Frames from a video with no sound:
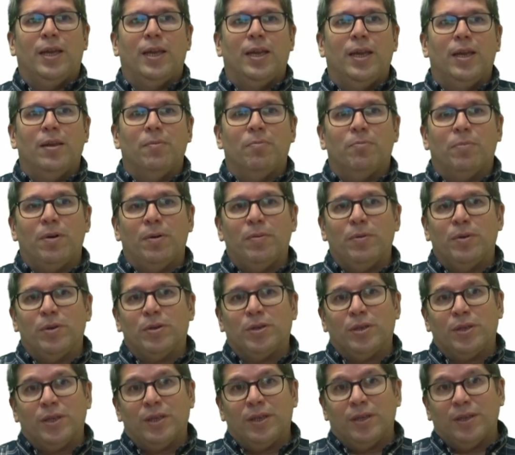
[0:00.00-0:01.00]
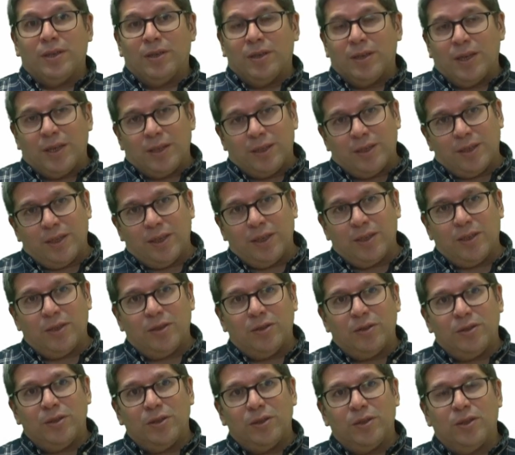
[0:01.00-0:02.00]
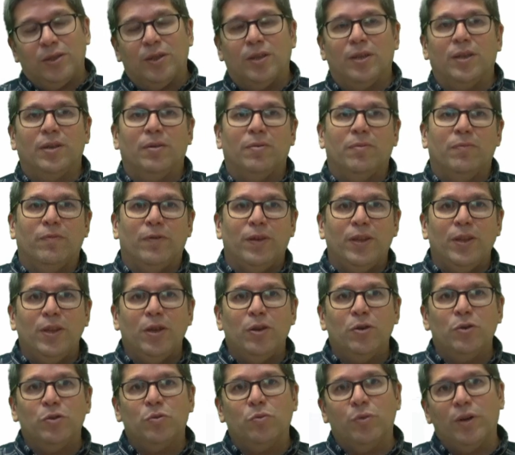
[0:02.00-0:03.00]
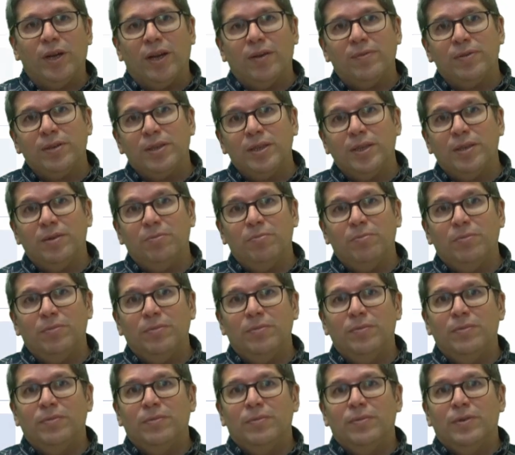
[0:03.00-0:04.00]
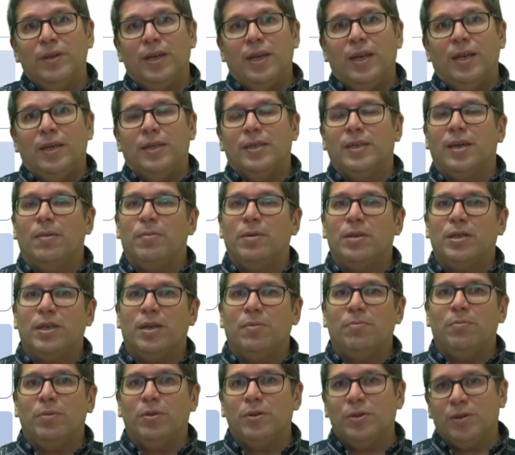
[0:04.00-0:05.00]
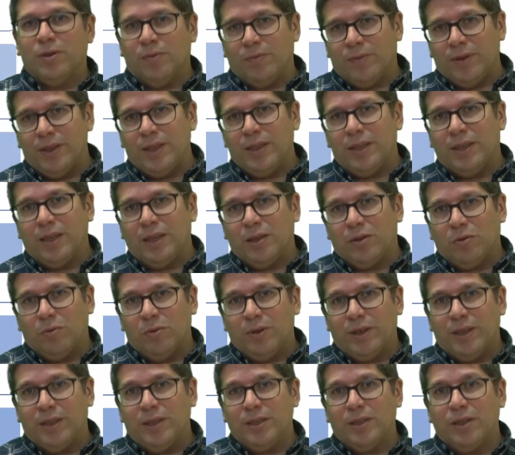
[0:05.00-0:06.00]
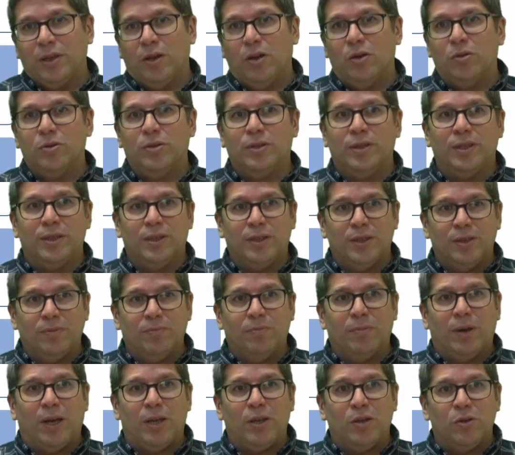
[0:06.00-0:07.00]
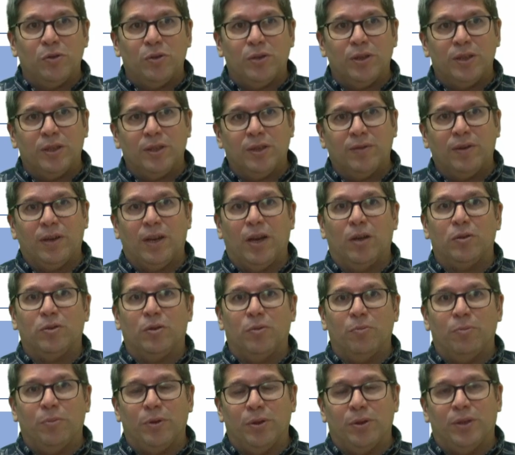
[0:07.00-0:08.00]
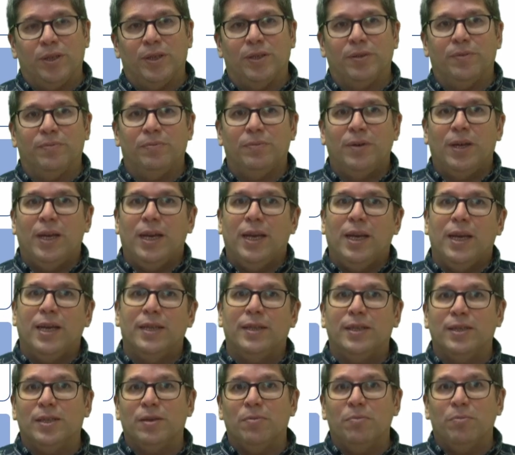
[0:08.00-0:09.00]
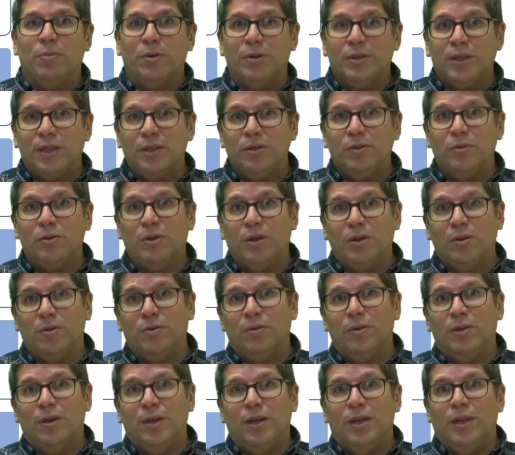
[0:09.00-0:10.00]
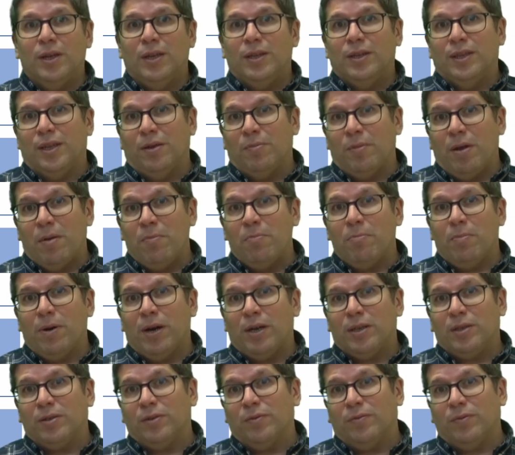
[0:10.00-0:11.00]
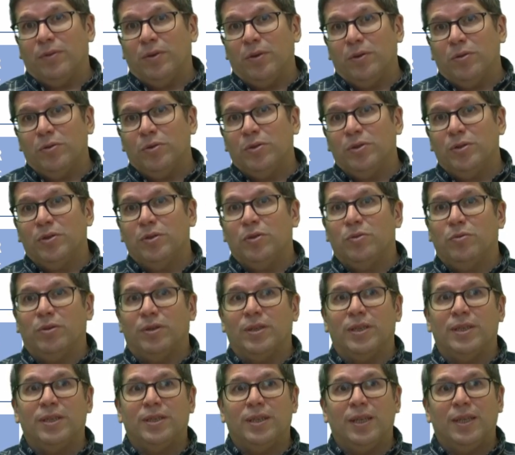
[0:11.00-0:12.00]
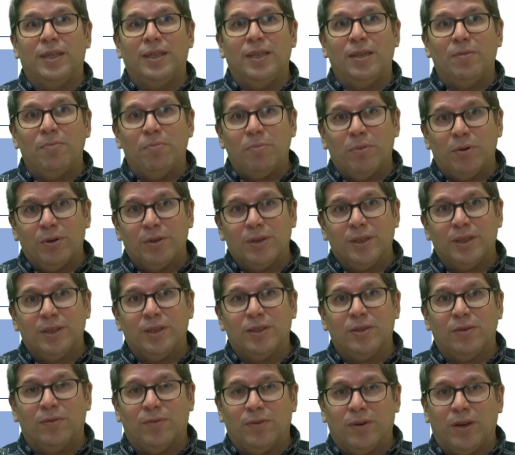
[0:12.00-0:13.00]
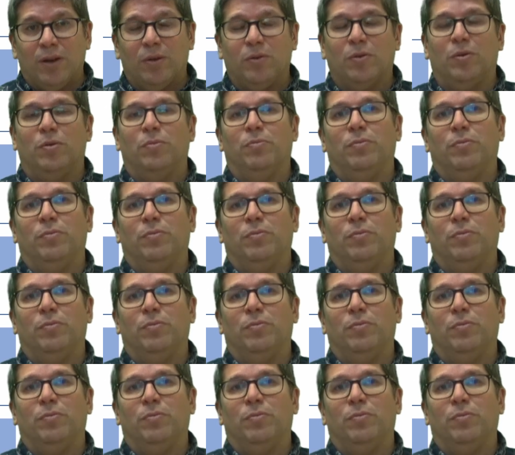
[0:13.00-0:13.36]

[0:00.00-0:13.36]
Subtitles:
In previous sessions, videos, we have seen some examples of digital twins hosted by using cloud computing. It is important to know the main parts of those to understand the importance of cloud